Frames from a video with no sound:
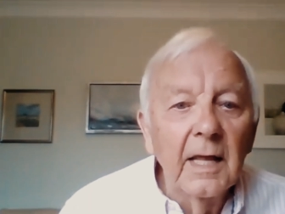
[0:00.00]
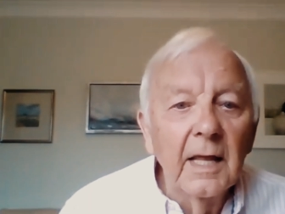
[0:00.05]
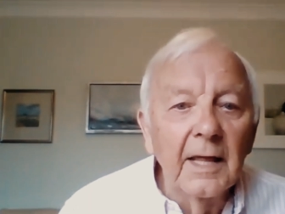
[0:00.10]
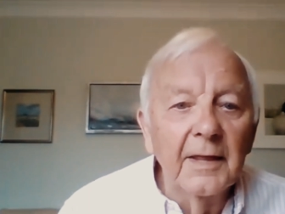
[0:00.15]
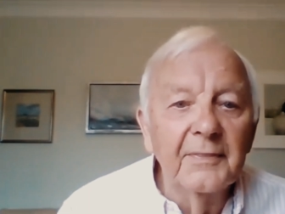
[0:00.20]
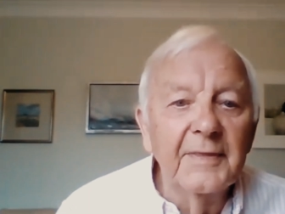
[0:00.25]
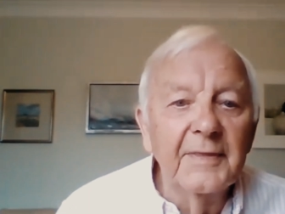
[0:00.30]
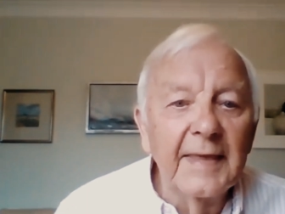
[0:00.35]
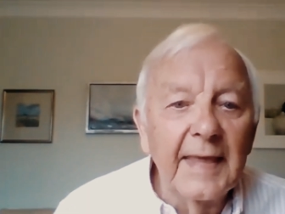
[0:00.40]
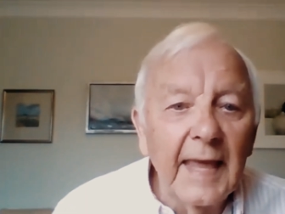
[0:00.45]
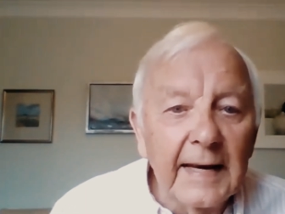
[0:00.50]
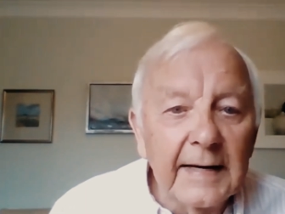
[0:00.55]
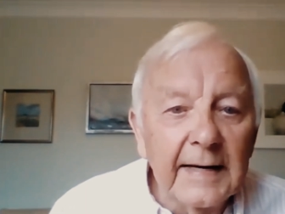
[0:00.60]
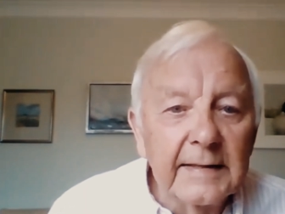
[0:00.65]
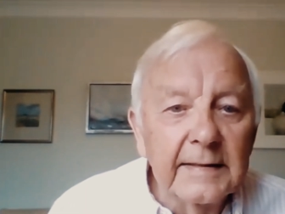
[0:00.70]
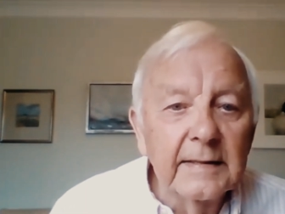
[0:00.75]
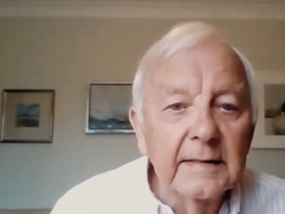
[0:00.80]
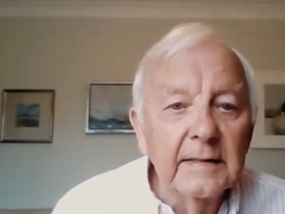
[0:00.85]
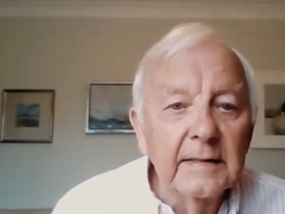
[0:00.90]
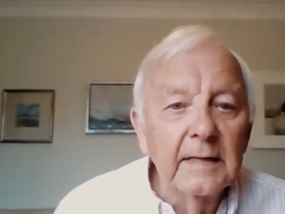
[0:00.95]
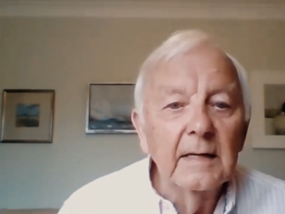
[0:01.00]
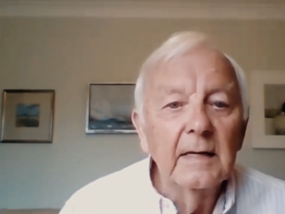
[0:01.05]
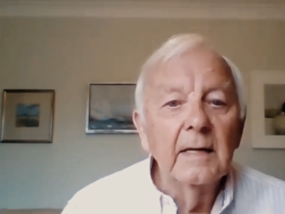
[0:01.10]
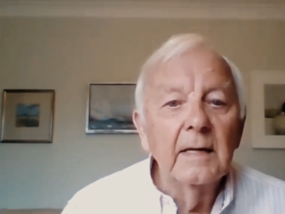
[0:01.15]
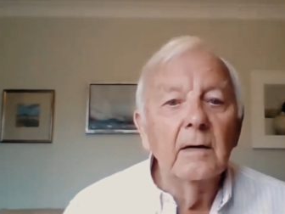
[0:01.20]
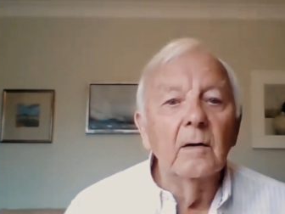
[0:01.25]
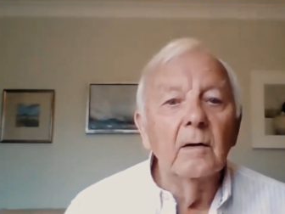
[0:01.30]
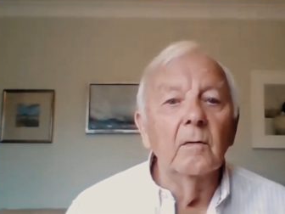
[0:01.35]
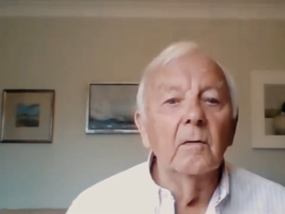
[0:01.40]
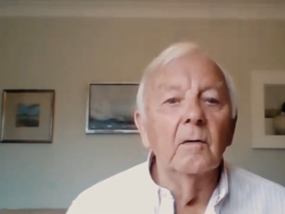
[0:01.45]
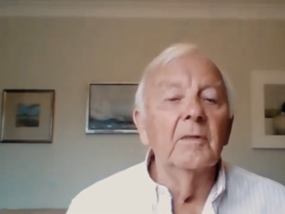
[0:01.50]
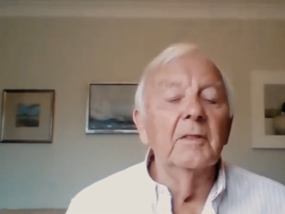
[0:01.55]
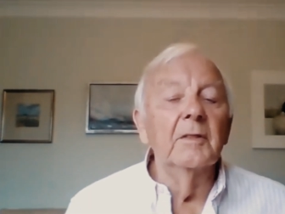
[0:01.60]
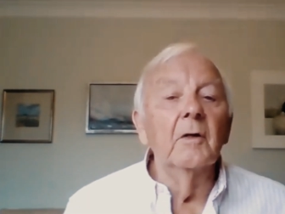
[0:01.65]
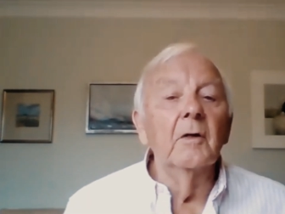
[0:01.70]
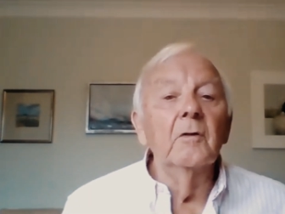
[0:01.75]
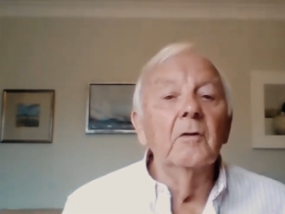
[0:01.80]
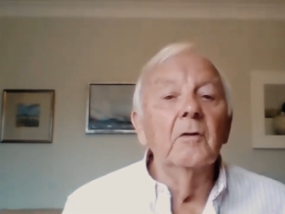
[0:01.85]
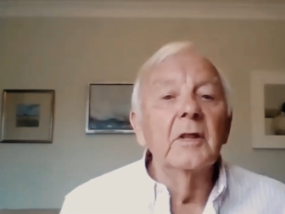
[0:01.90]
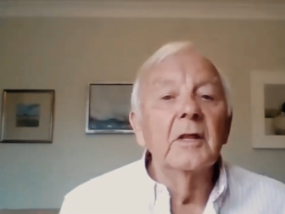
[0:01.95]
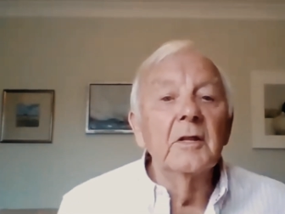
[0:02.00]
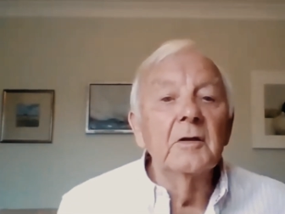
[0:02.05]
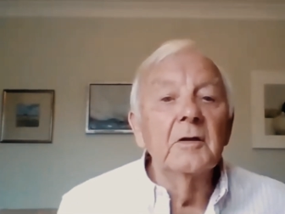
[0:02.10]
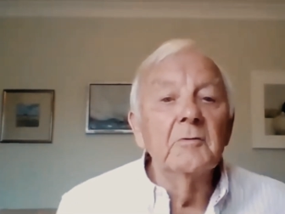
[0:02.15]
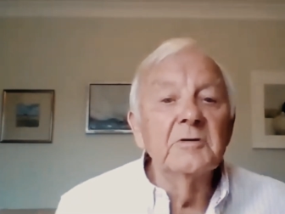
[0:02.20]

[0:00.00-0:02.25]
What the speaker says: At the end, although there